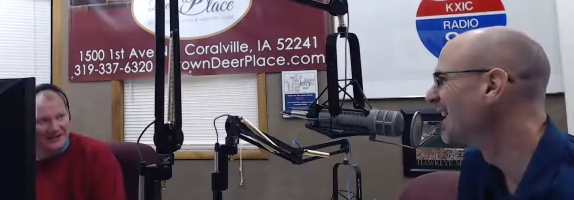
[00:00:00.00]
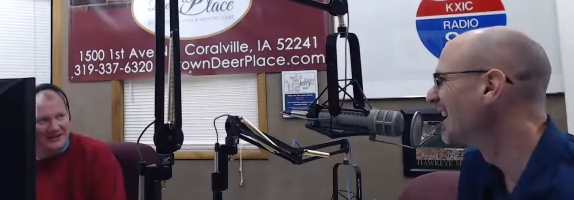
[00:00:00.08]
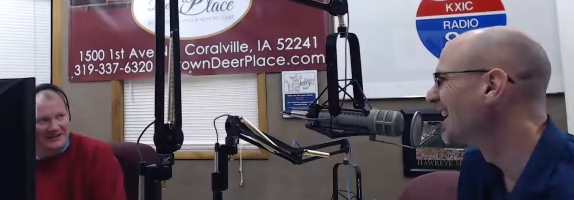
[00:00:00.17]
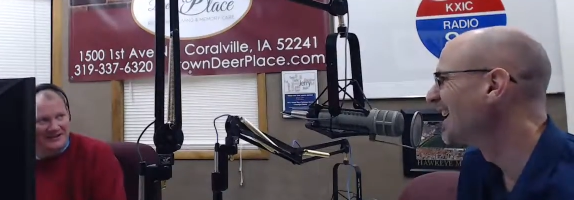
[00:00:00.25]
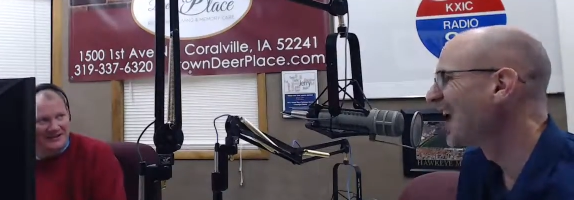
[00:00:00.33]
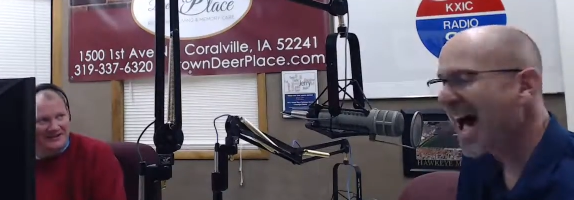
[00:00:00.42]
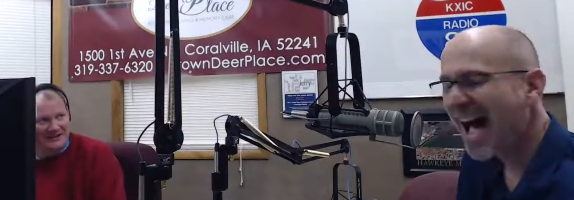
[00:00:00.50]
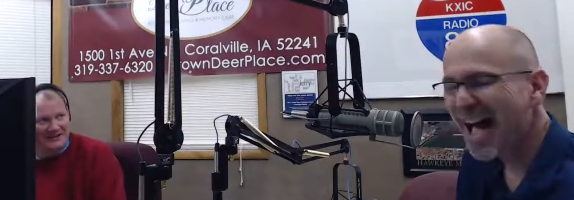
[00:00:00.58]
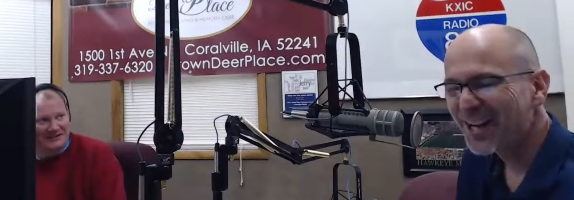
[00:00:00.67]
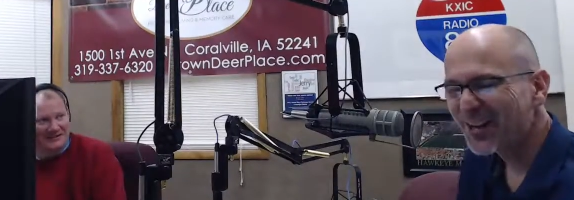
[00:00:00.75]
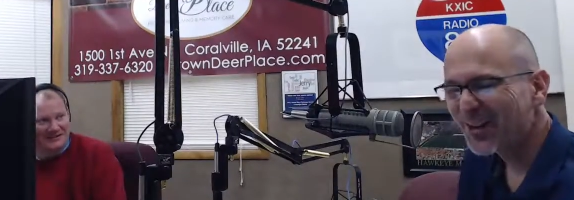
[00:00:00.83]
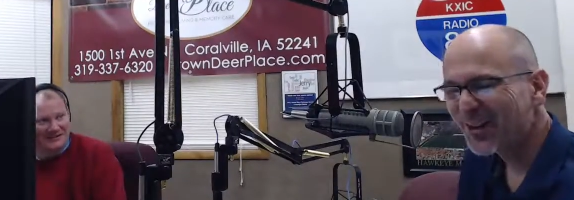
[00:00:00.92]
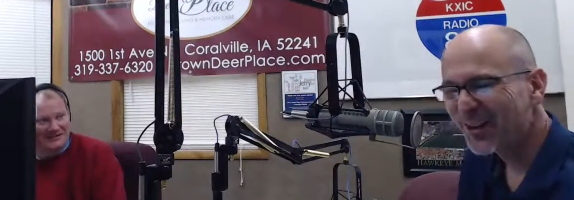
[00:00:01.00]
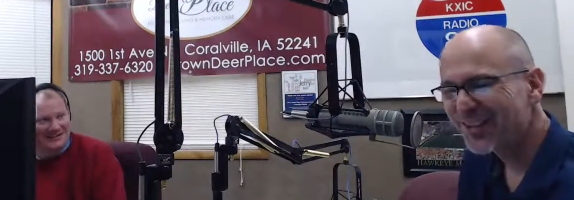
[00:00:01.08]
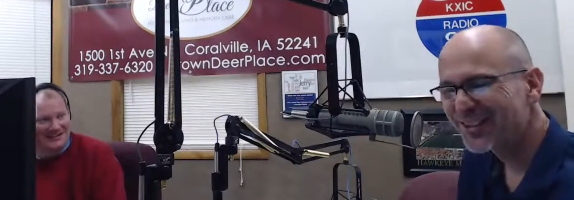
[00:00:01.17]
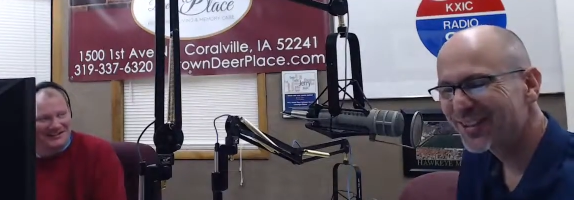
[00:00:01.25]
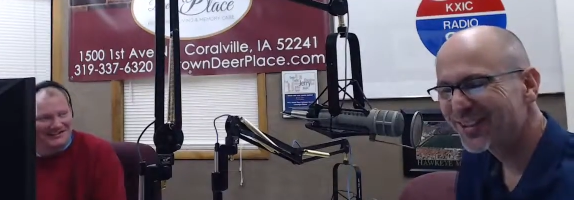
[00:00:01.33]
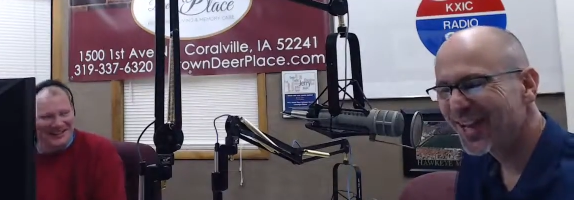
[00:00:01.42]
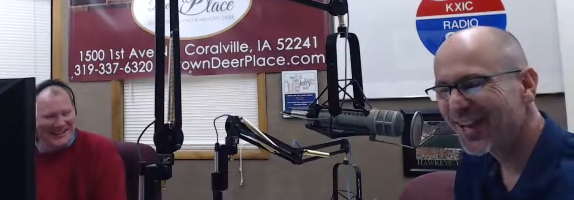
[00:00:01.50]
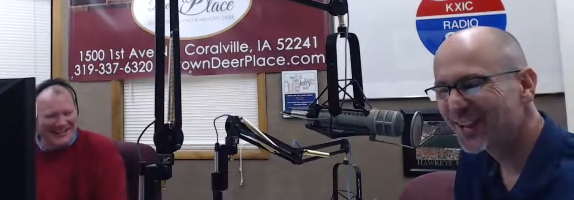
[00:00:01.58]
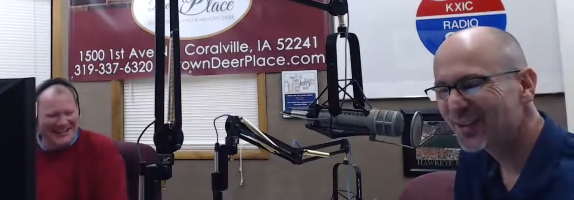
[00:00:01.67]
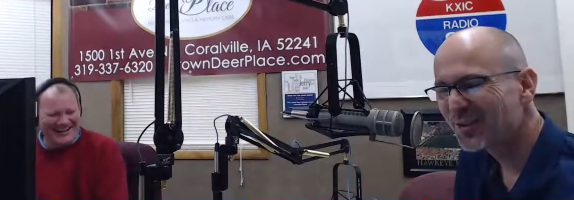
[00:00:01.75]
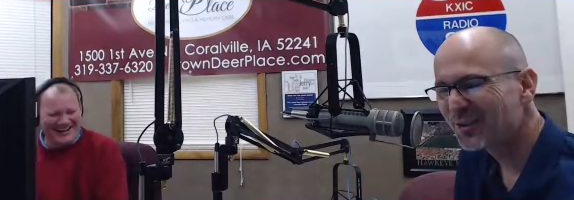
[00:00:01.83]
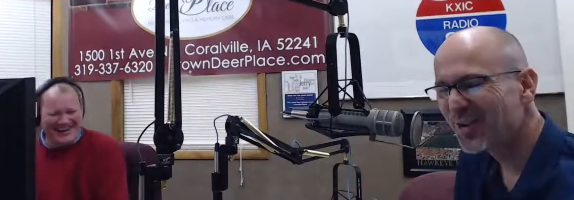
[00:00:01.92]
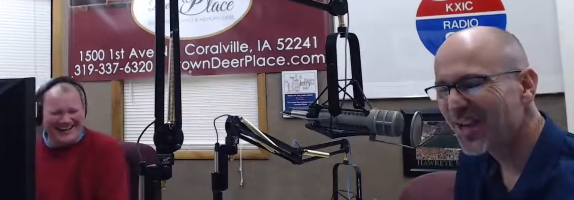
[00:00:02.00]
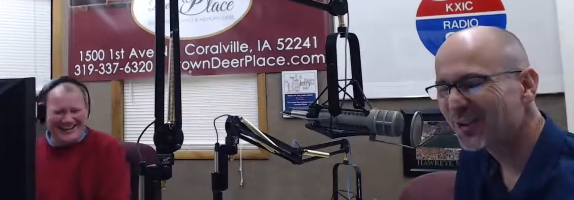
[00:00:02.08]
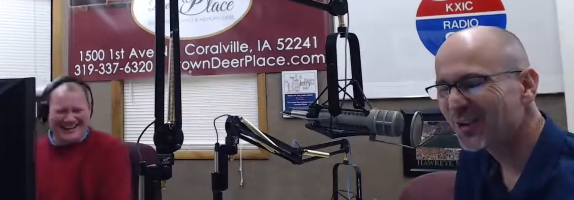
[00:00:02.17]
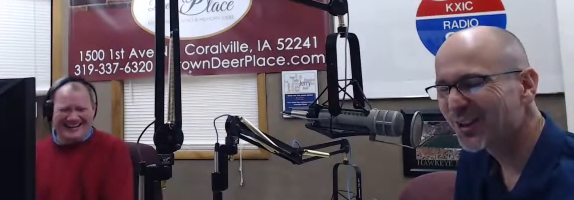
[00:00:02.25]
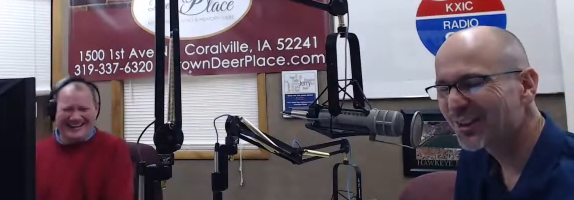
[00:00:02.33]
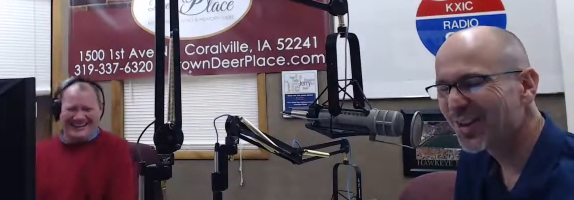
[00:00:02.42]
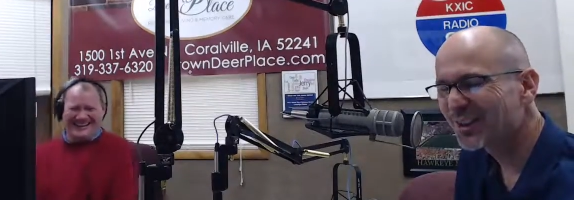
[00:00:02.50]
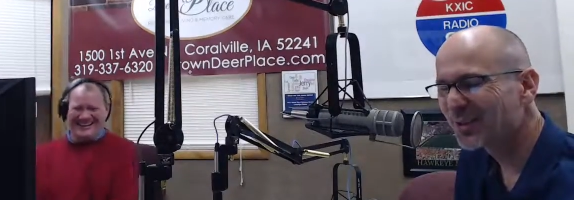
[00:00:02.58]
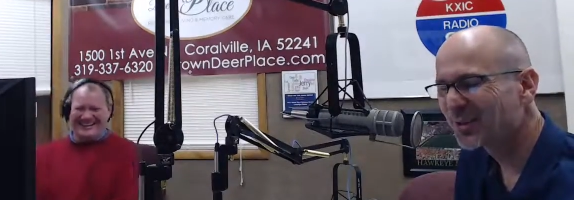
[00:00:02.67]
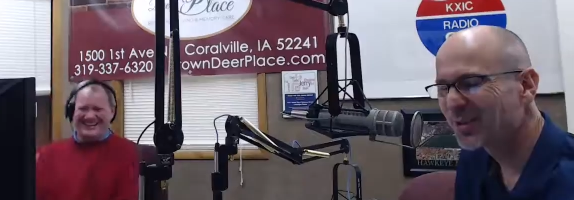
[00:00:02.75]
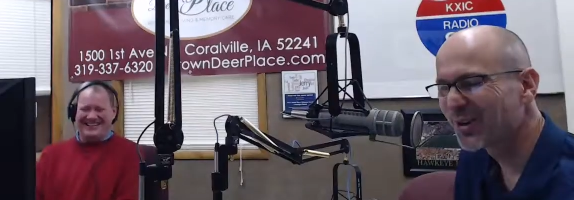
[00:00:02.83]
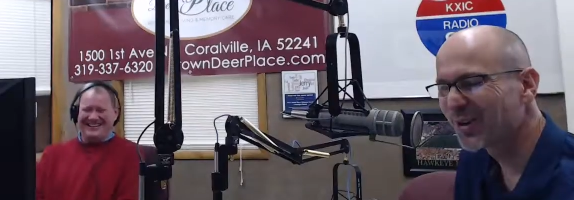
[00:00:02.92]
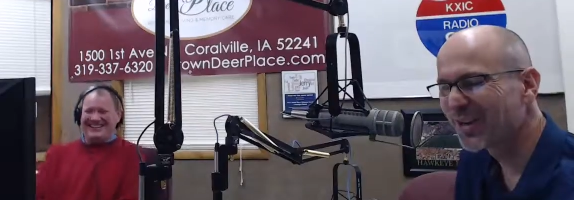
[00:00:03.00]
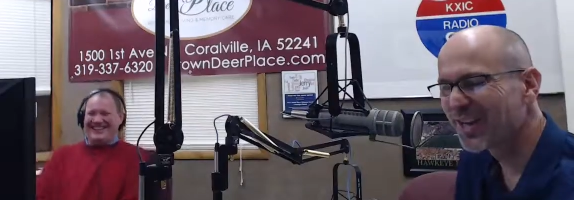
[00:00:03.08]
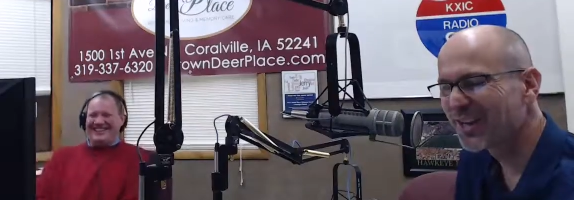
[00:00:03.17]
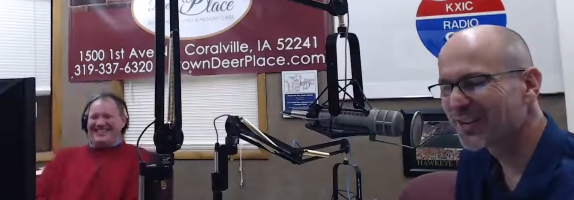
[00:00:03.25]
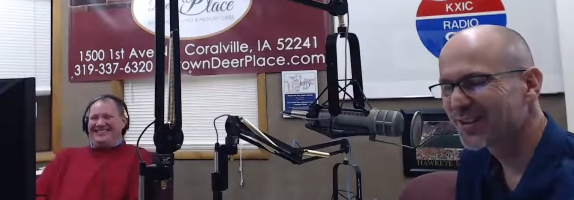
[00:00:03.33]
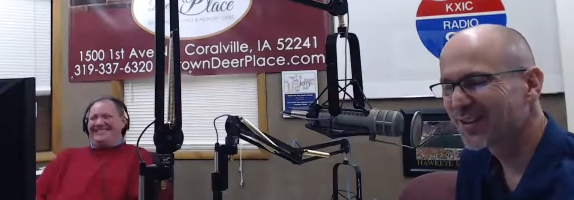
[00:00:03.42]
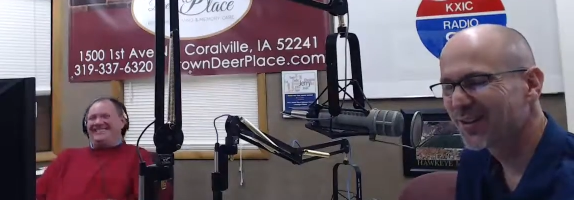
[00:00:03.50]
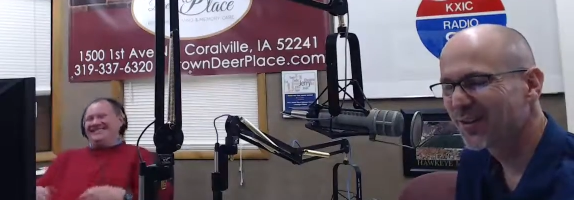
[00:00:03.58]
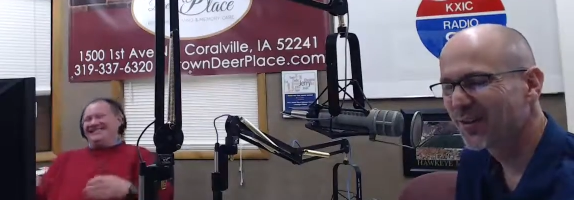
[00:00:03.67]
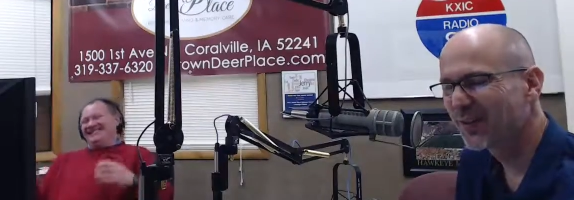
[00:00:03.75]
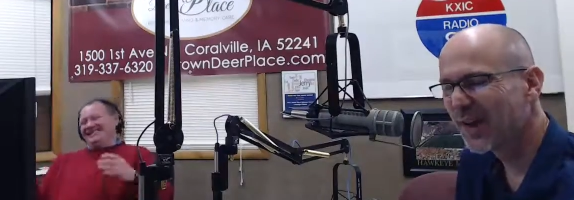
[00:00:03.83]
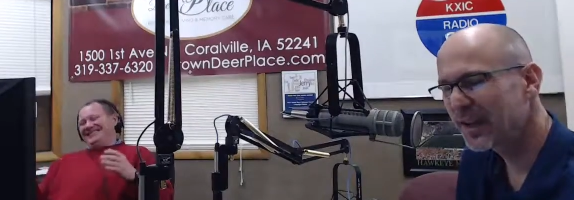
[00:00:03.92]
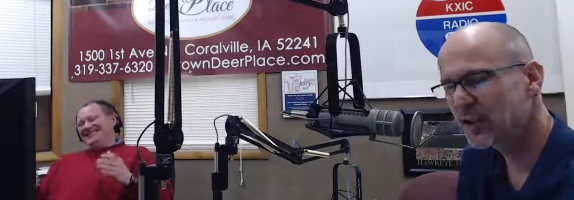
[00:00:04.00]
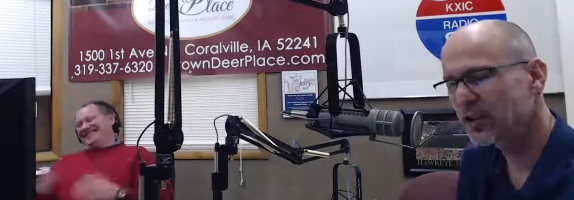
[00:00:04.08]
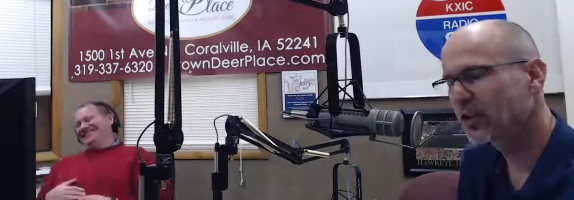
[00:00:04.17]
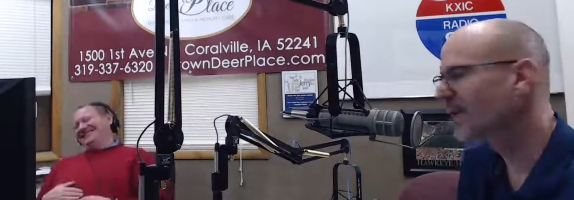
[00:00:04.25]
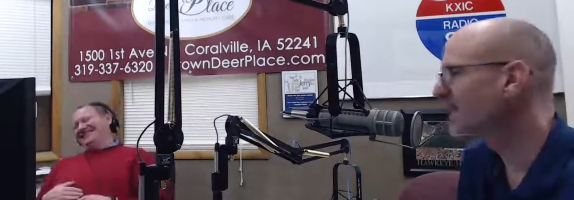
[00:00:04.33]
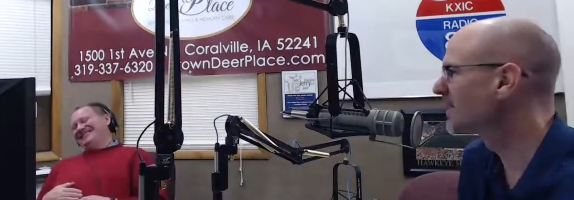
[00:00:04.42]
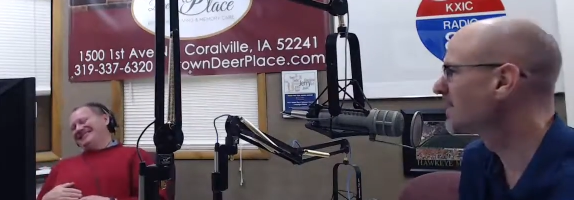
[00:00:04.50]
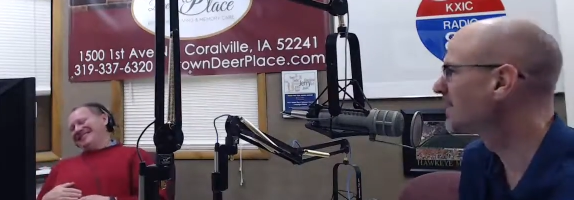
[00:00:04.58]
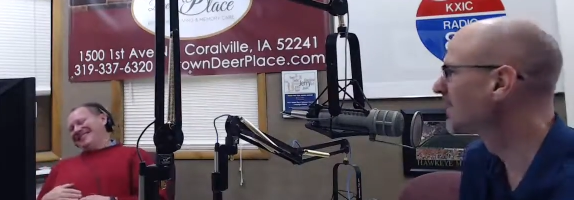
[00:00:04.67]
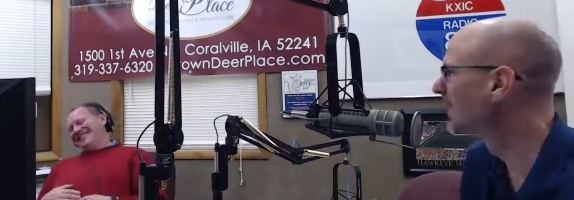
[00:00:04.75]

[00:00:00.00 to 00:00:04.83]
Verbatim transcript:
Speaker 1: can't say fictitious. No, it did, uh, when I looked at the word, it's facetious.